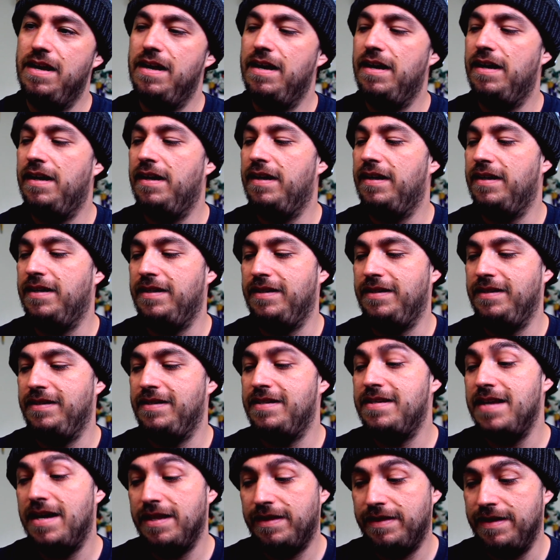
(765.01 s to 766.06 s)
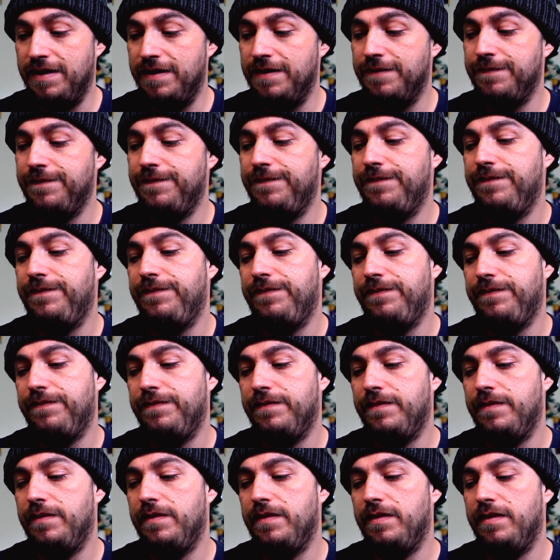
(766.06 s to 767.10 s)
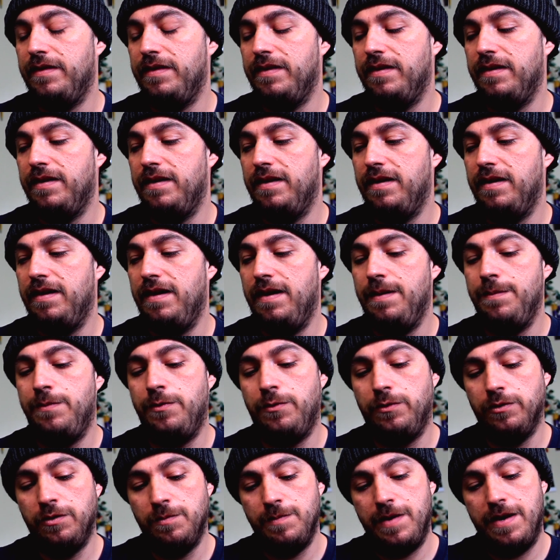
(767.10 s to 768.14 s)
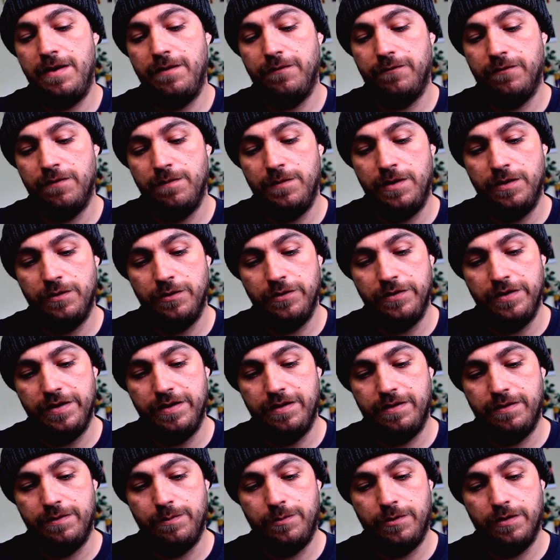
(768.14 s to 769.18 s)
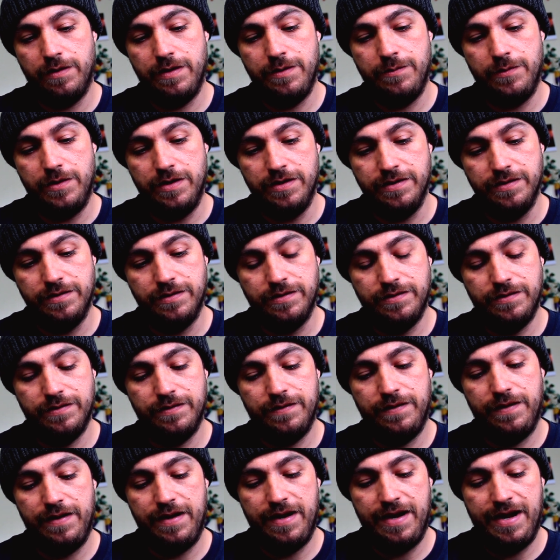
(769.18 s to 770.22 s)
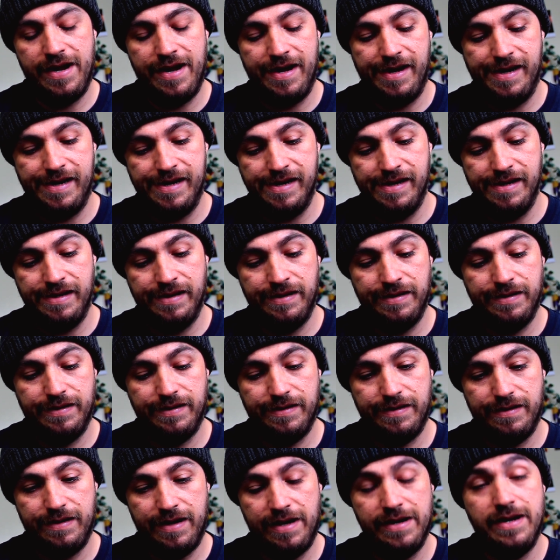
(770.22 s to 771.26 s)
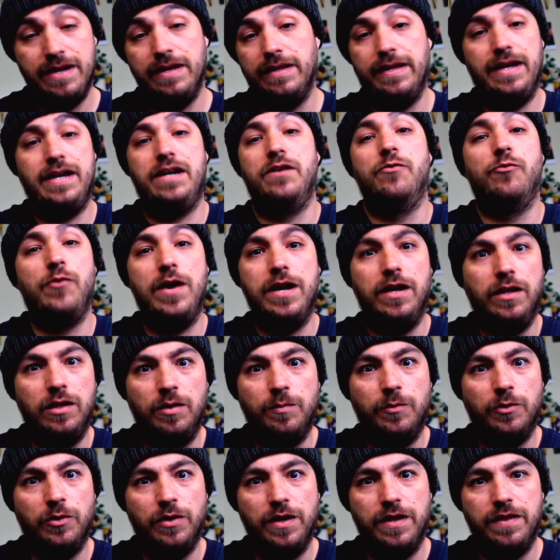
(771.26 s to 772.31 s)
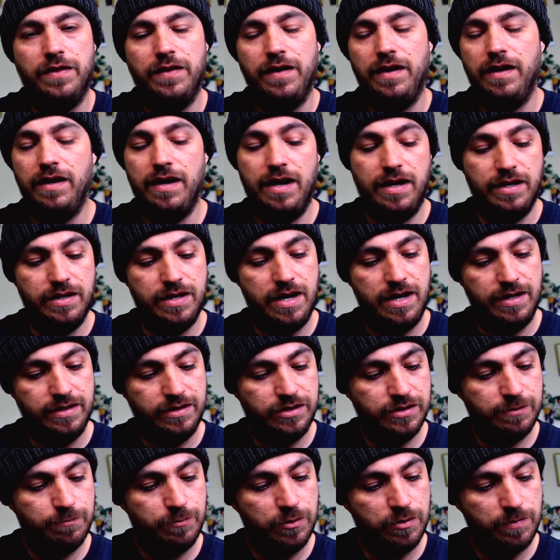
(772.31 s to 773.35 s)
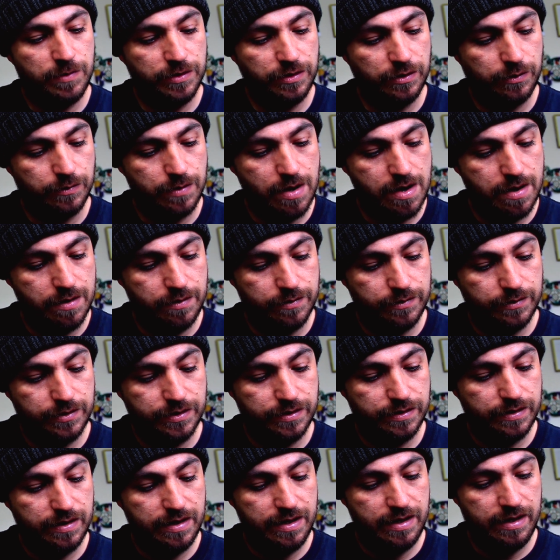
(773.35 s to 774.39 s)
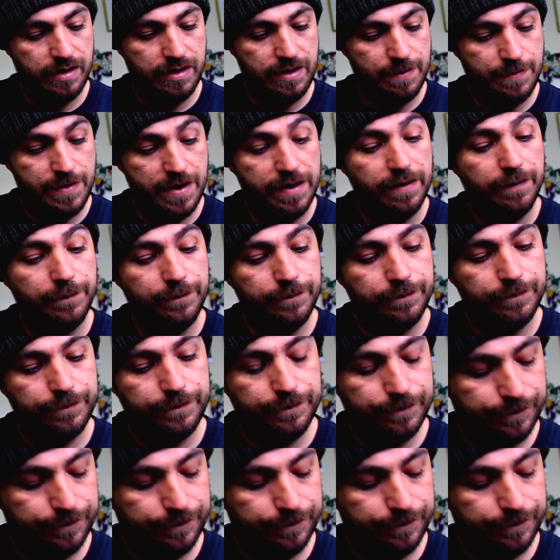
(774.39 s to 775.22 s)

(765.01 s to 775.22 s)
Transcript: I sat there. I pulled him out from underneath where he was, and I didn't like cradle him or anything. I just put him on the ground and I pet him.